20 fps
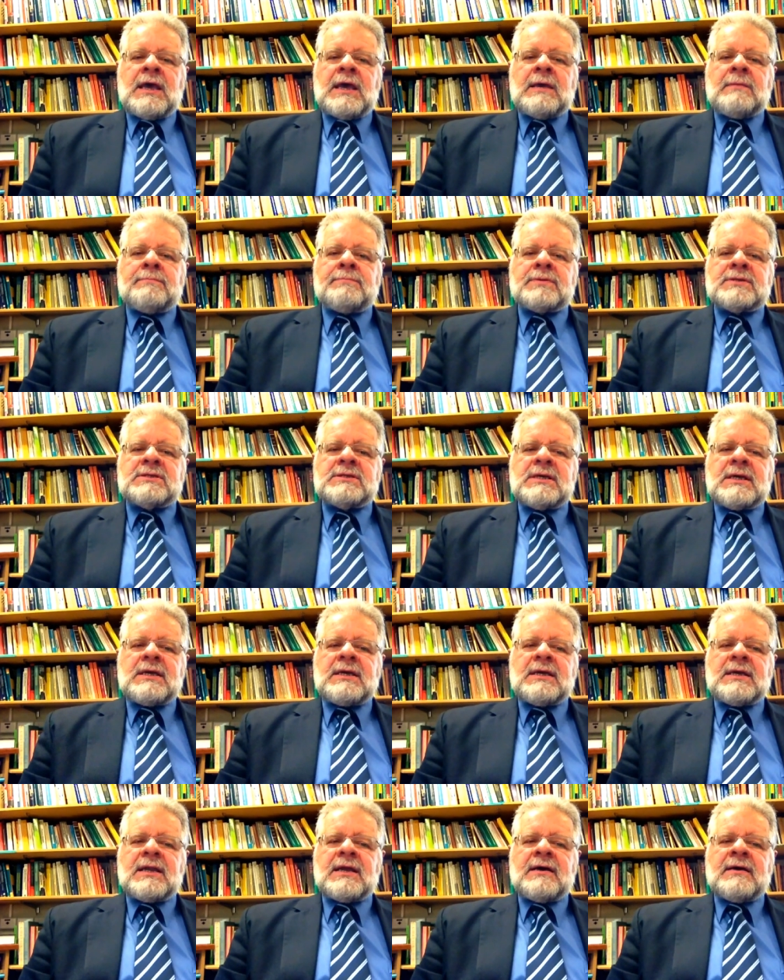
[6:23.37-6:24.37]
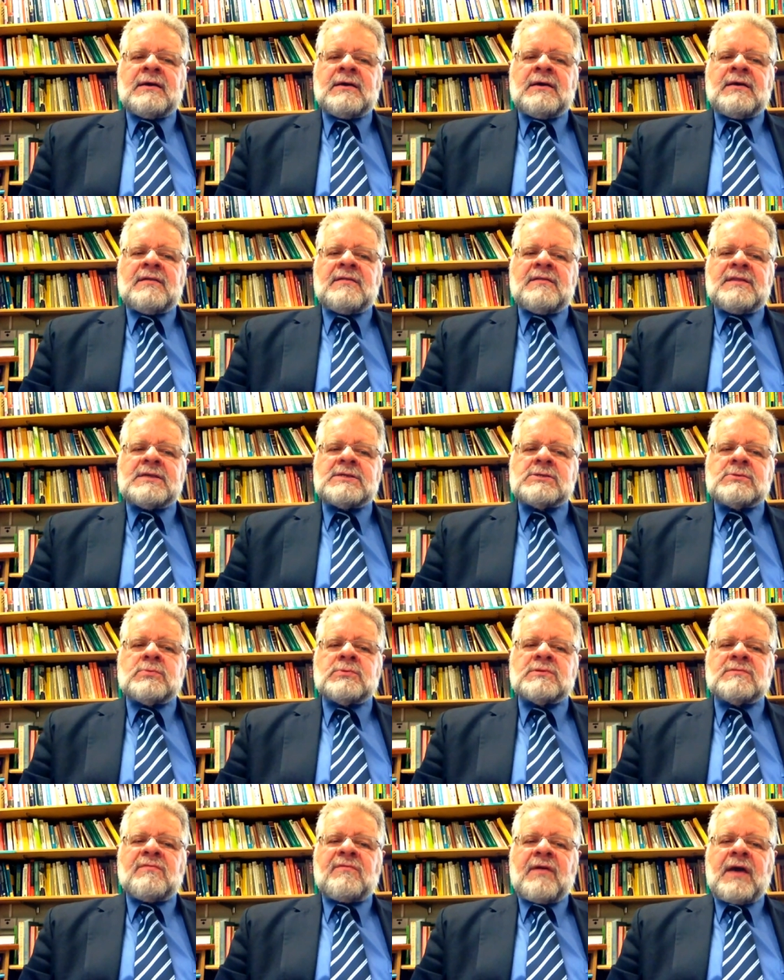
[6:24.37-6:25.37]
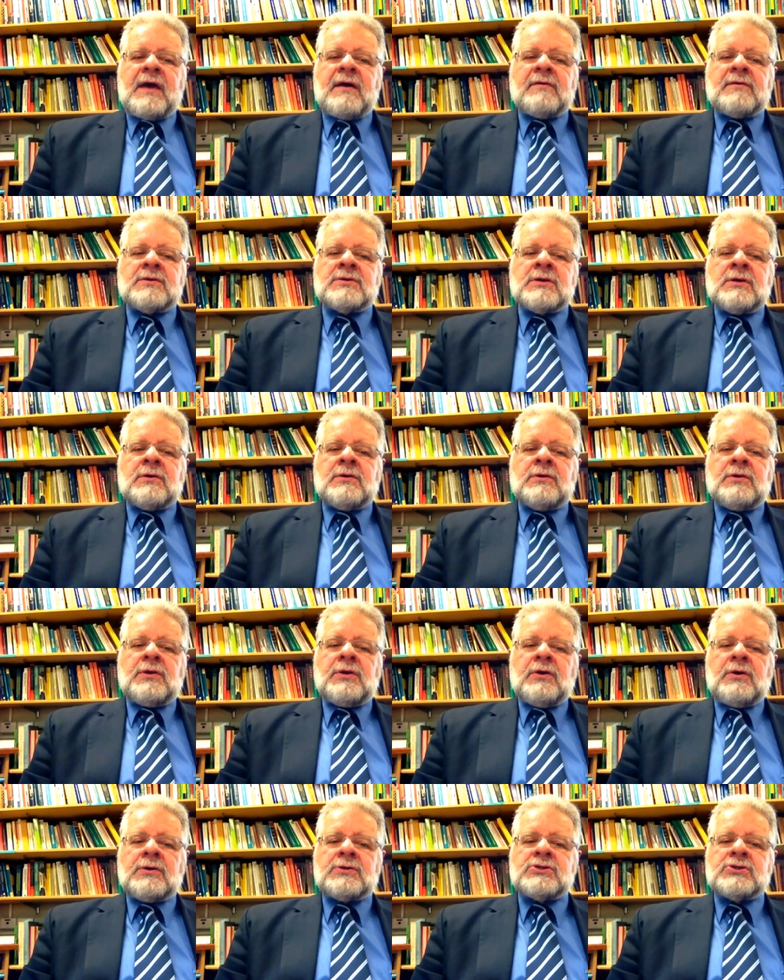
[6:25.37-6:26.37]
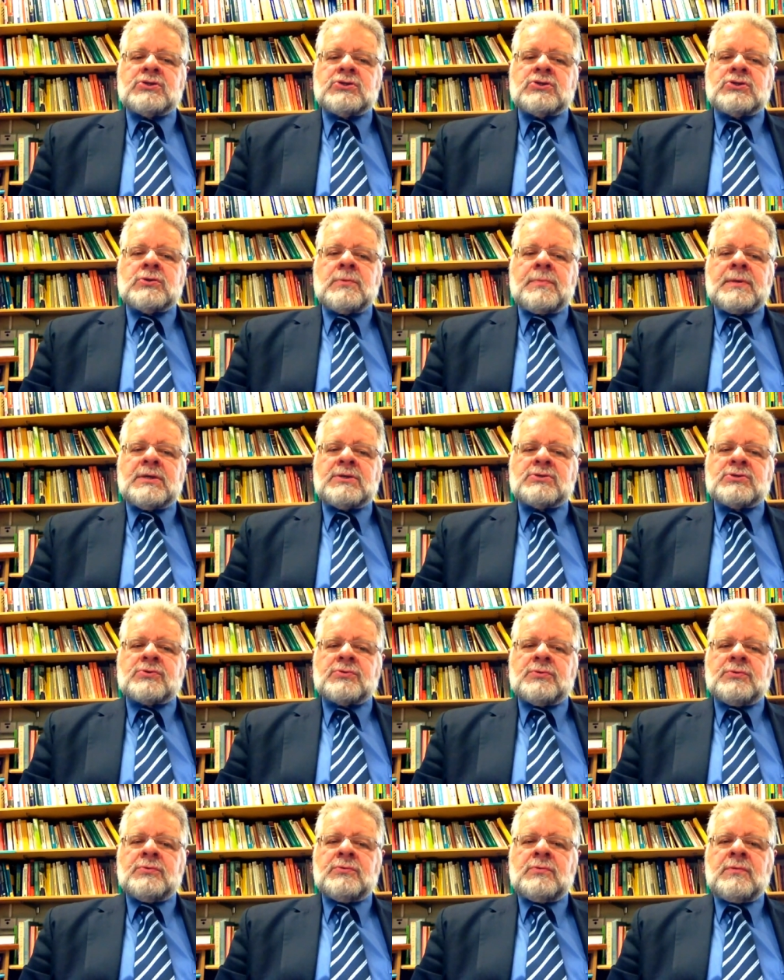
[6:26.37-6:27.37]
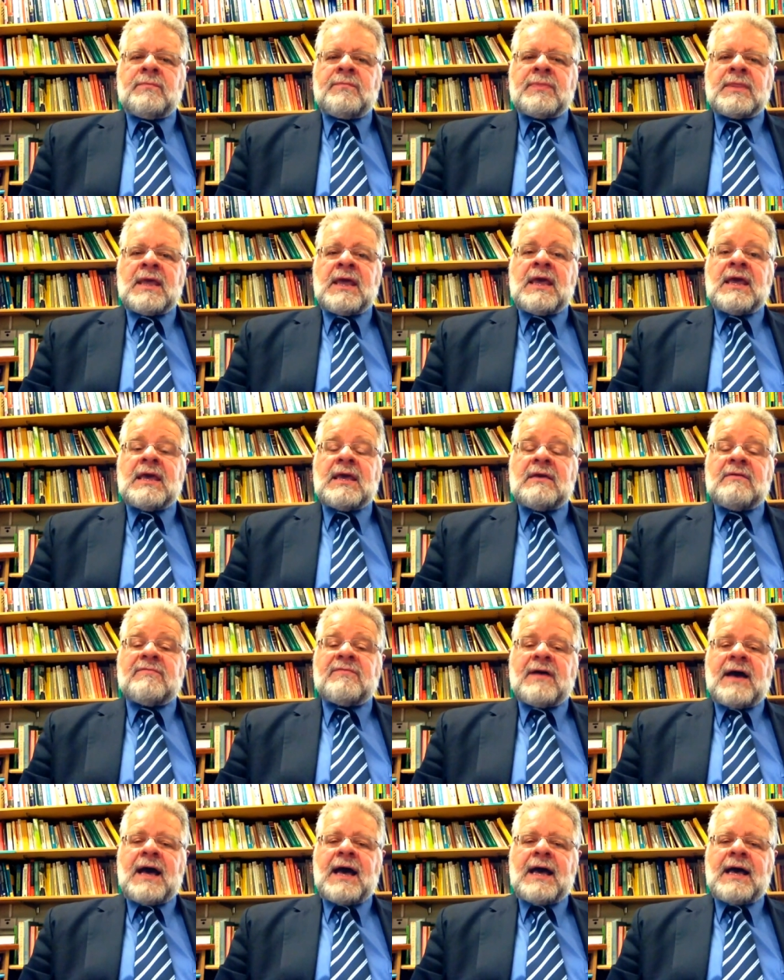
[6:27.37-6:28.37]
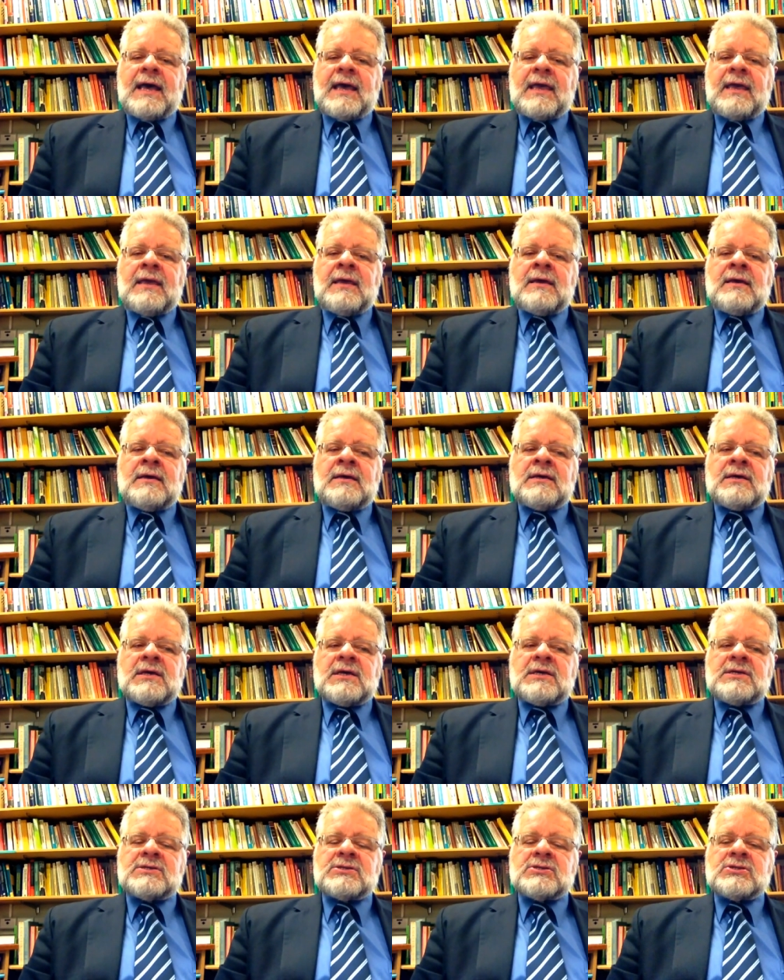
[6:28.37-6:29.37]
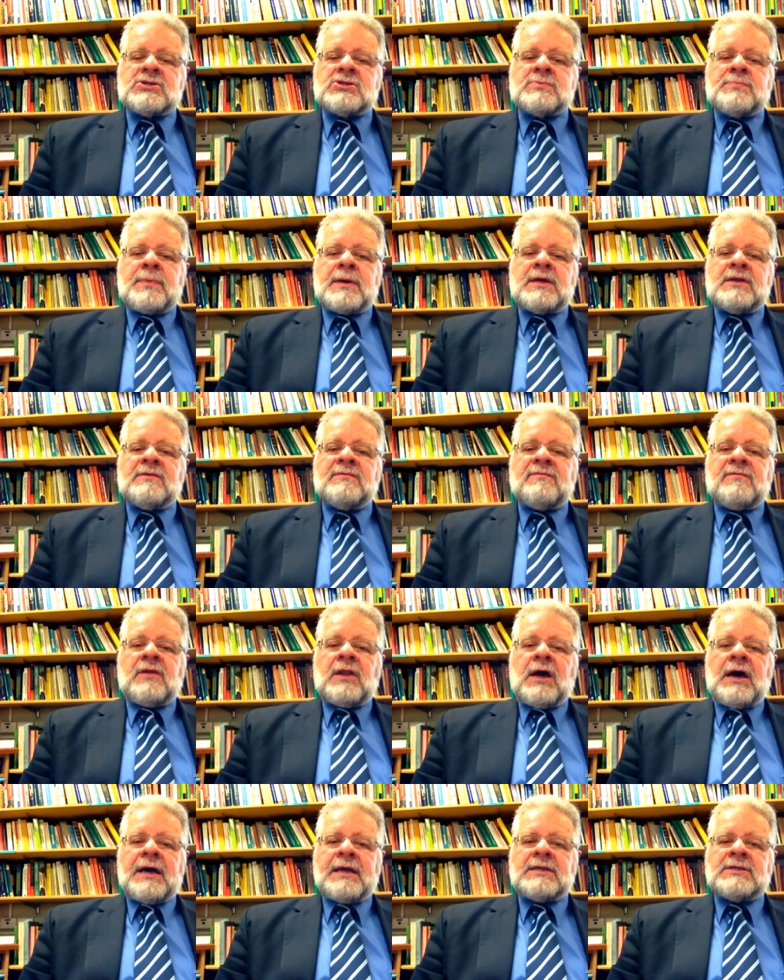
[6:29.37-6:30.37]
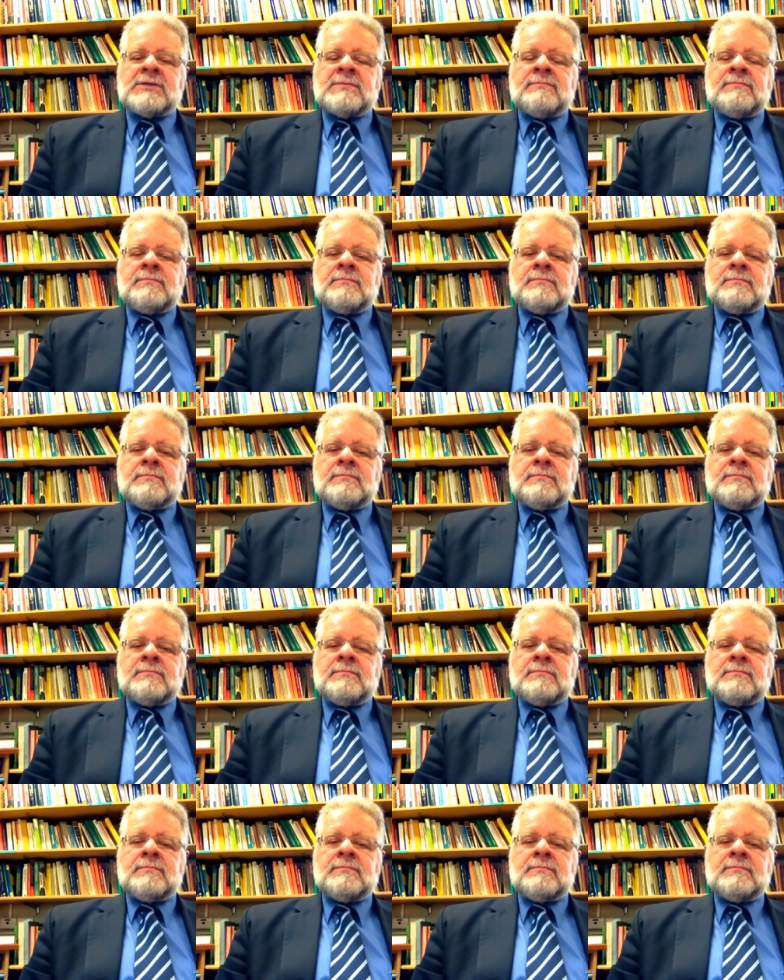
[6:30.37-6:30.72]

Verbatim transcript: In particular, this was found not to be true if A is the speed of light.